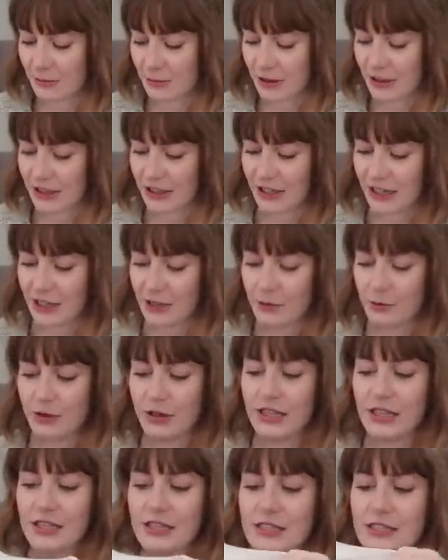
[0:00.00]
really liked
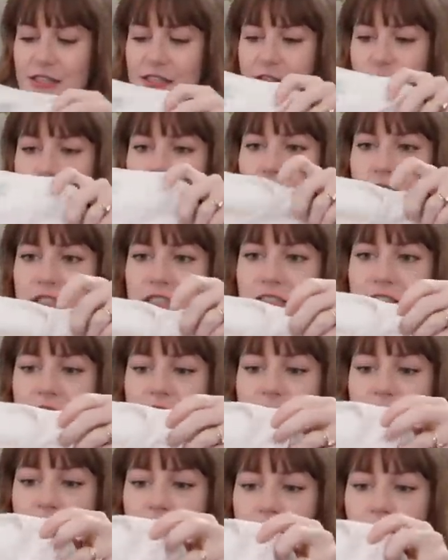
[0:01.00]
were these
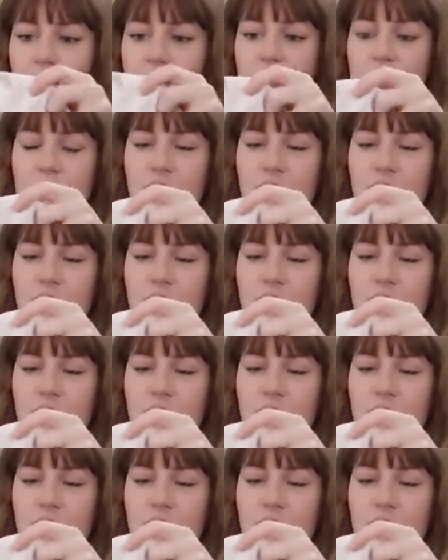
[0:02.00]
onesies from